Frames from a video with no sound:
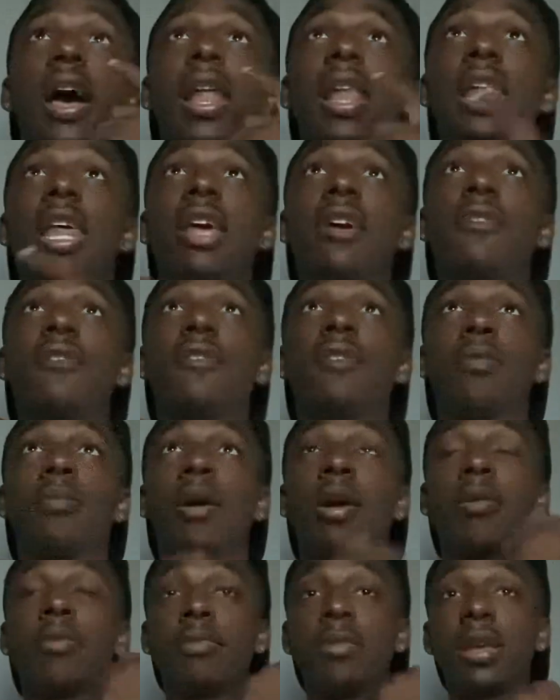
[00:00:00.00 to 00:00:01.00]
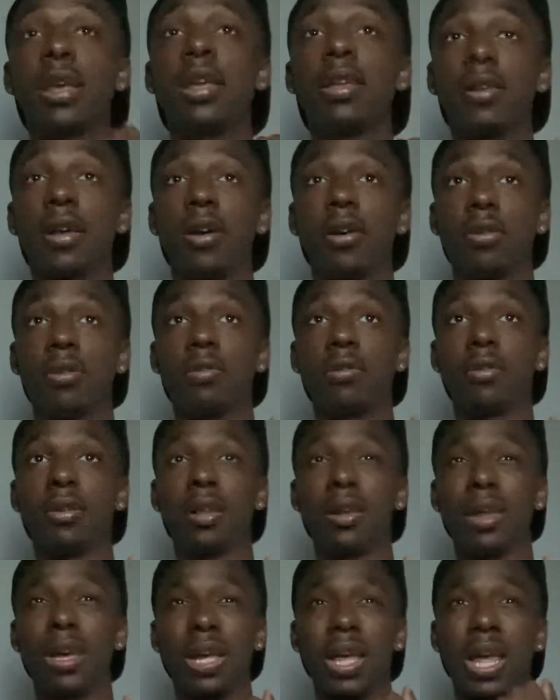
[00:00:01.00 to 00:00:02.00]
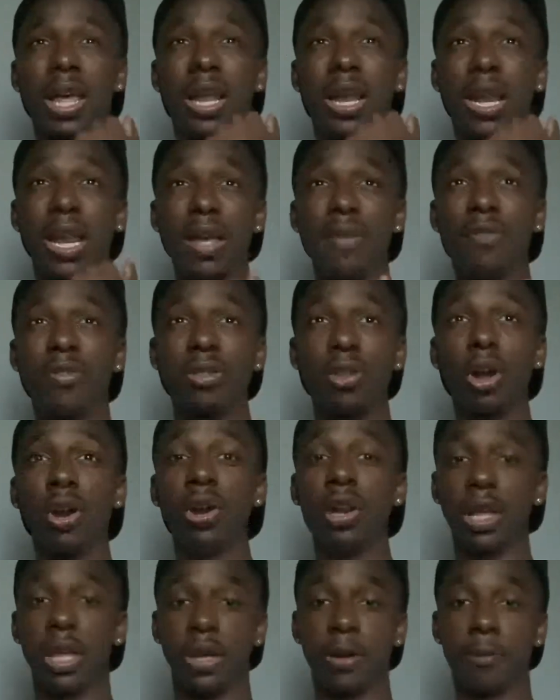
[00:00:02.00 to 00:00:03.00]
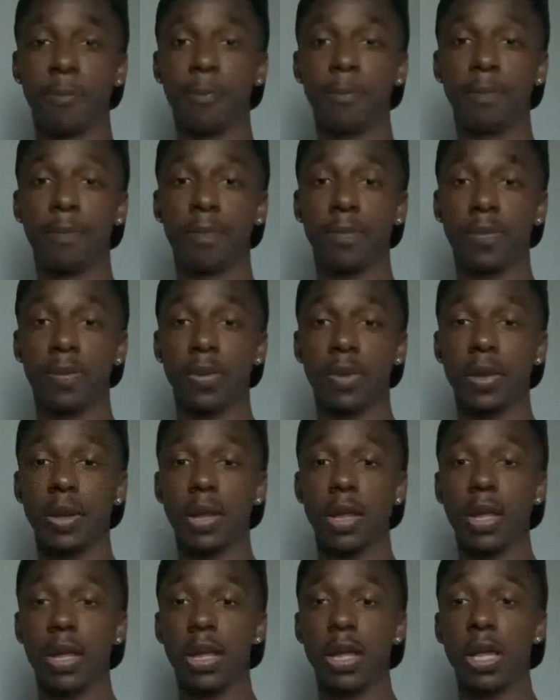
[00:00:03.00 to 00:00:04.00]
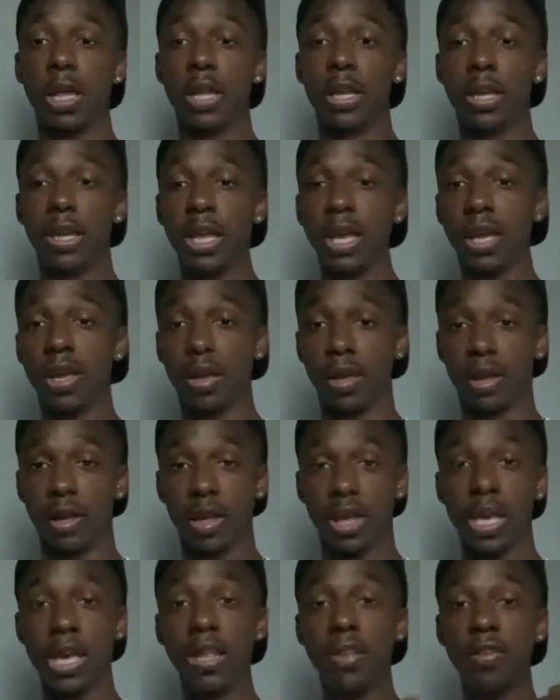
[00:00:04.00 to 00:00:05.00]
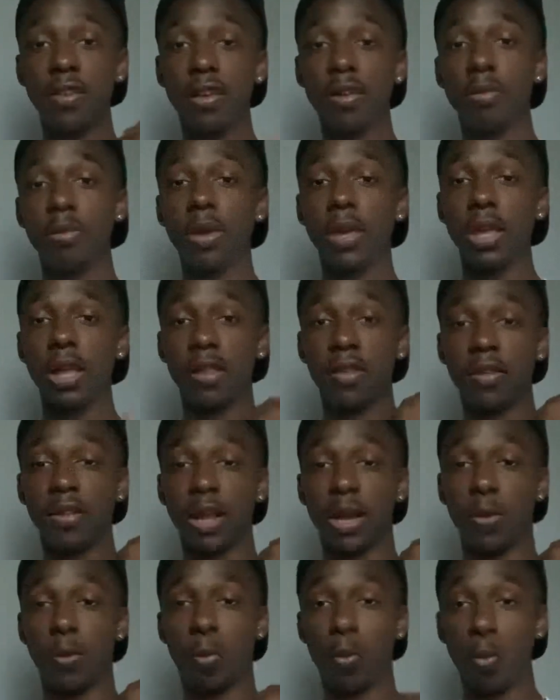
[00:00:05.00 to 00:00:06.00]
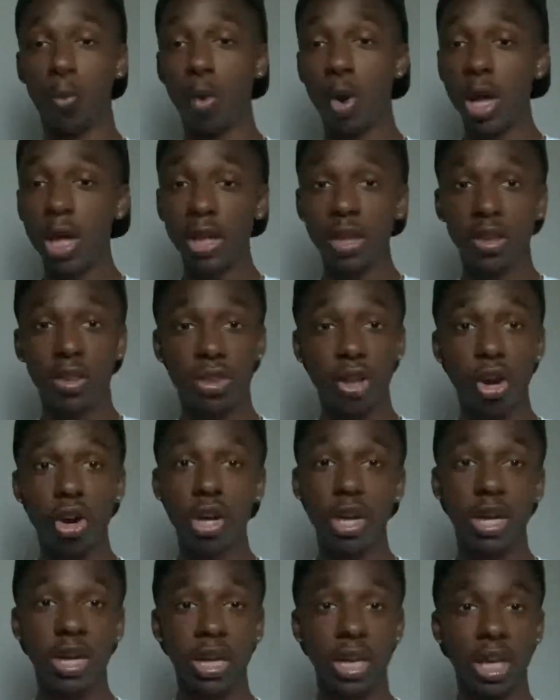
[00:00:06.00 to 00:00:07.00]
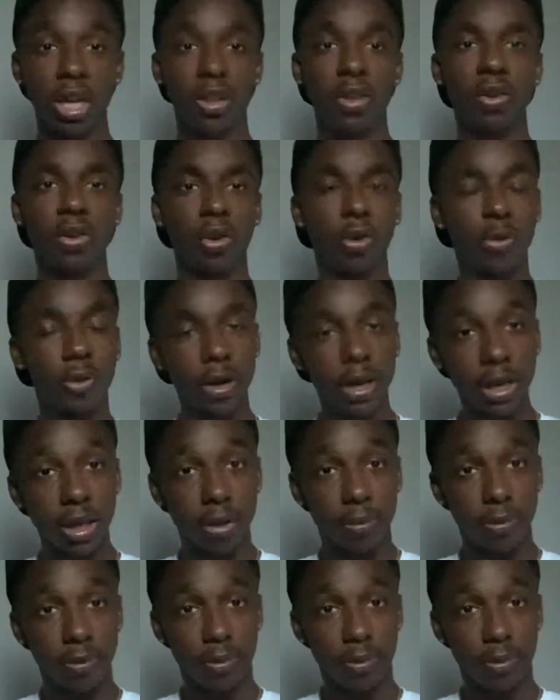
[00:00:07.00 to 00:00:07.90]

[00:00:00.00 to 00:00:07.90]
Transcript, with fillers: left my man's house like at eleven thirty. Nigga, it took me until like 1.30 to get to the crib.